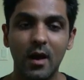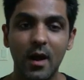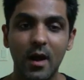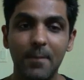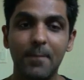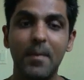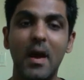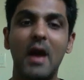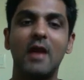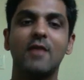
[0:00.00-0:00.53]
come
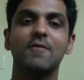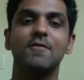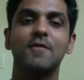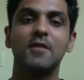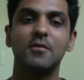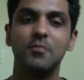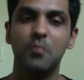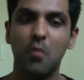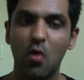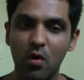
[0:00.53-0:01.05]
back with
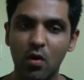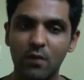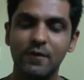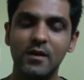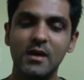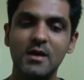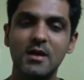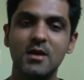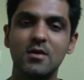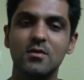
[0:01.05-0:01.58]
more
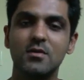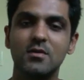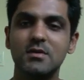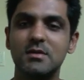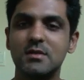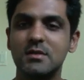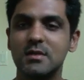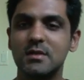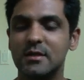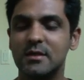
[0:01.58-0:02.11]

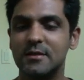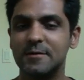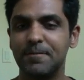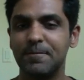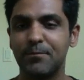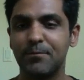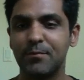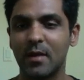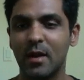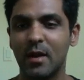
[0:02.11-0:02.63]
videos
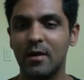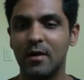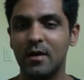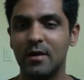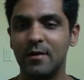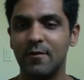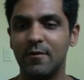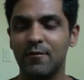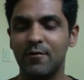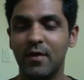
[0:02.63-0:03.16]

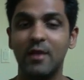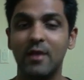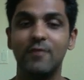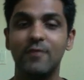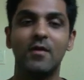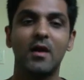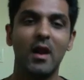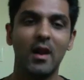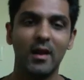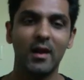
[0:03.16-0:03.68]

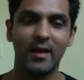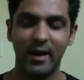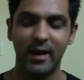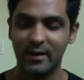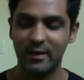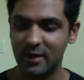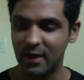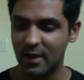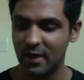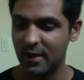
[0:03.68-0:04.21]
whenever I'll get
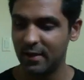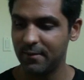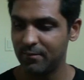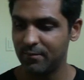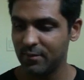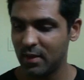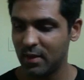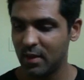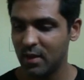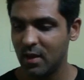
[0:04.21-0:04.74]
time.
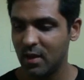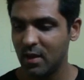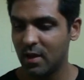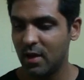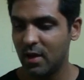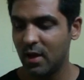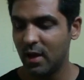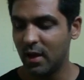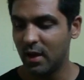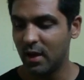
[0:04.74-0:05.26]

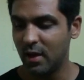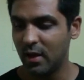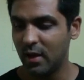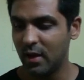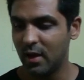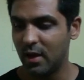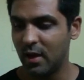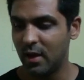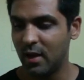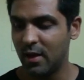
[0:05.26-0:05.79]

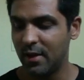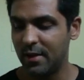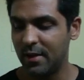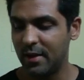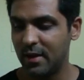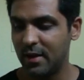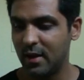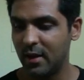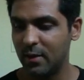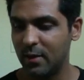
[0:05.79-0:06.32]

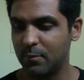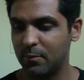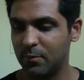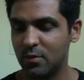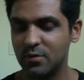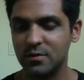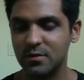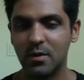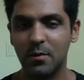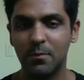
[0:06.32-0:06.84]
I'll
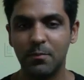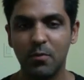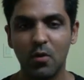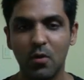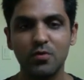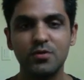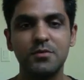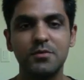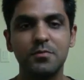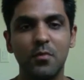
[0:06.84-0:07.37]

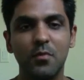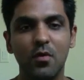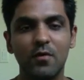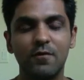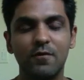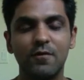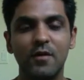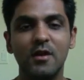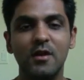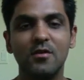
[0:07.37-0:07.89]
post more
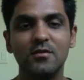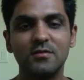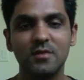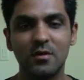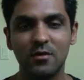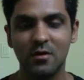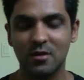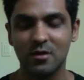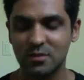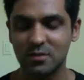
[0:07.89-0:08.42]
videos
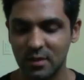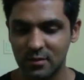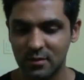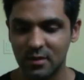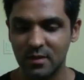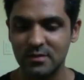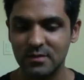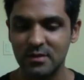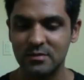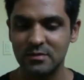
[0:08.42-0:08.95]
on
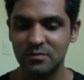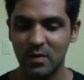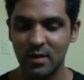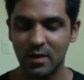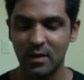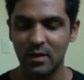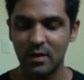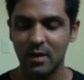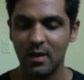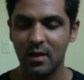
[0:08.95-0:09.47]
nakshatras as
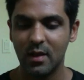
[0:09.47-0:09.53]
well.